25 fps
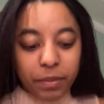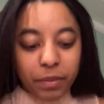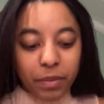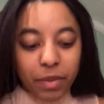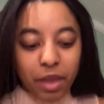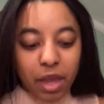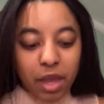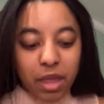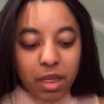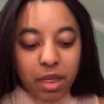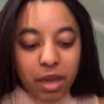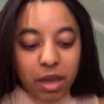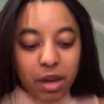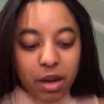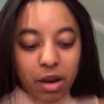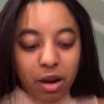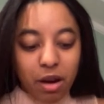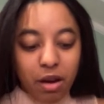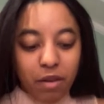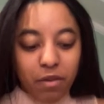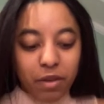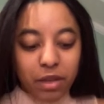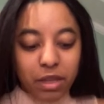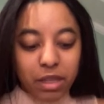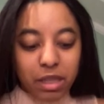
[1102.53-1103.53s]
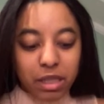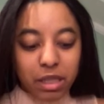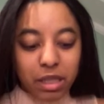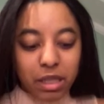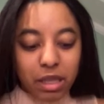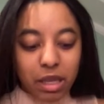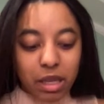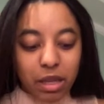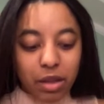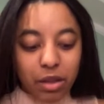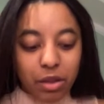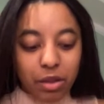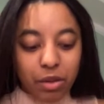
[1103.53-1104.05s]
and then
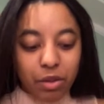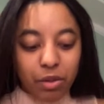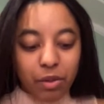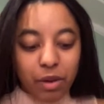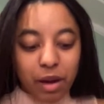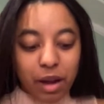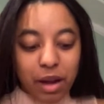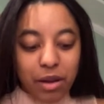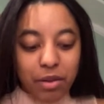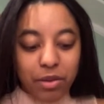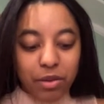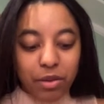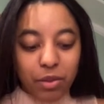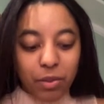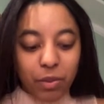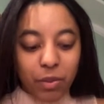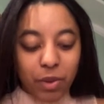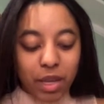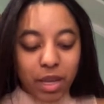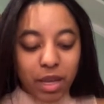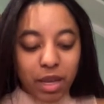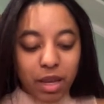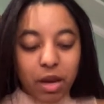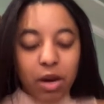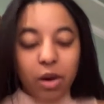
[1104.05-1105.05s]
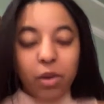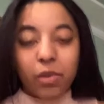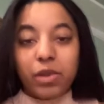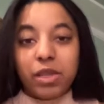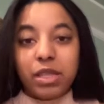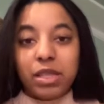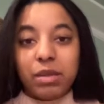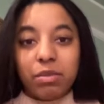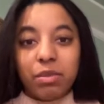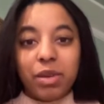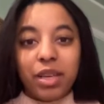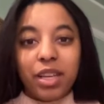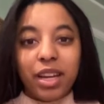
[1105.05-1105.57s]
obviously throughout the week always
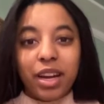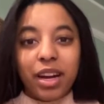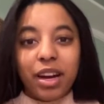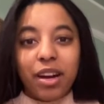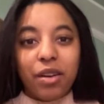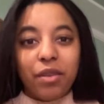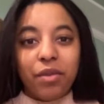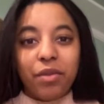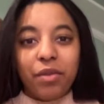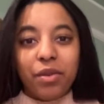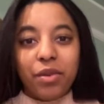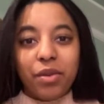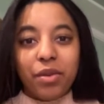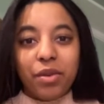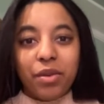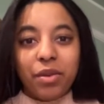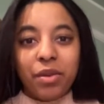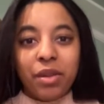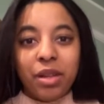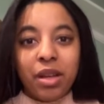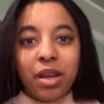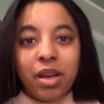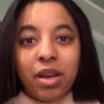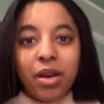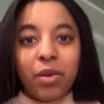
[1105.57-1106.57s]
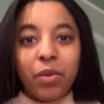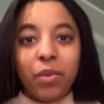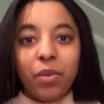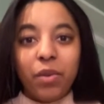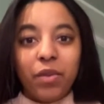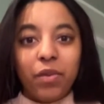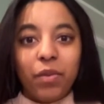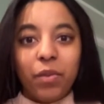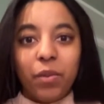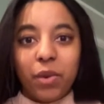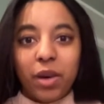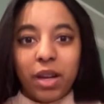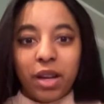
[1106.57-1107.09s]
be careful
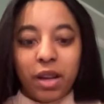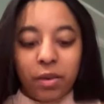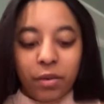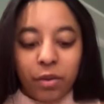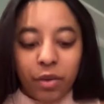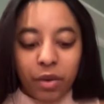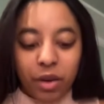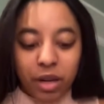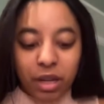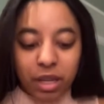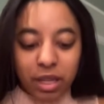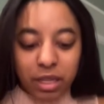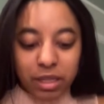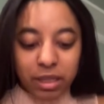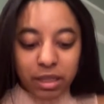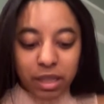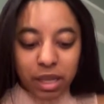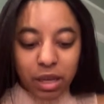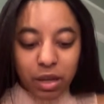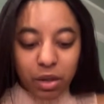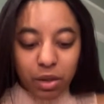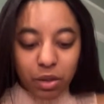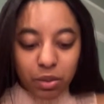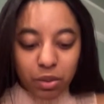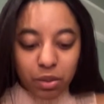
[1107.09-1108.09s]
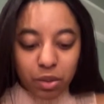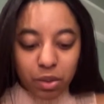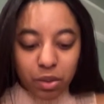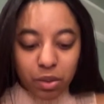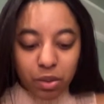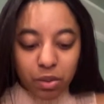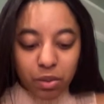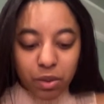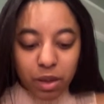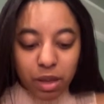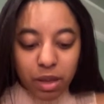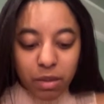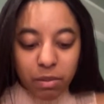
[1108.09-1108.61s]
with whatever it is that you
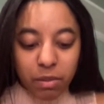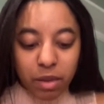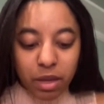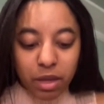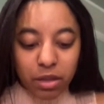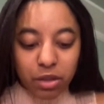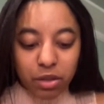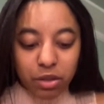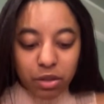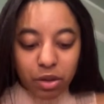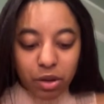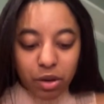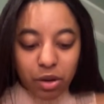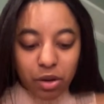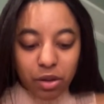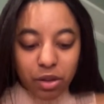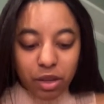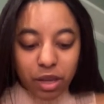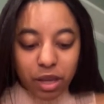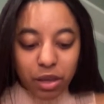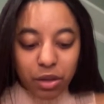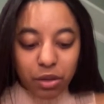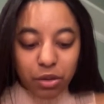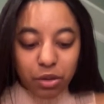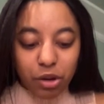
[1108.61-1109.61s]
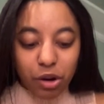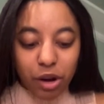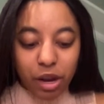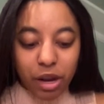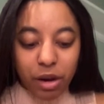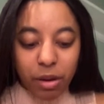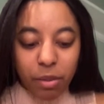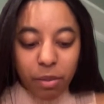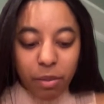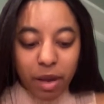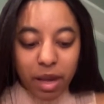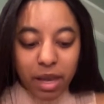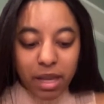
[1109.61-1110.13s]
do and make sure that you try your
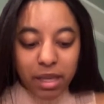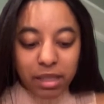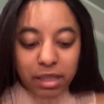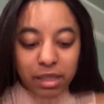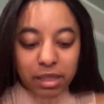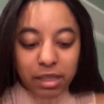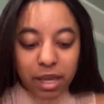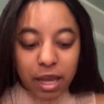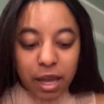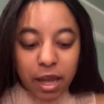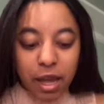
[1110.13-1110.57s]
best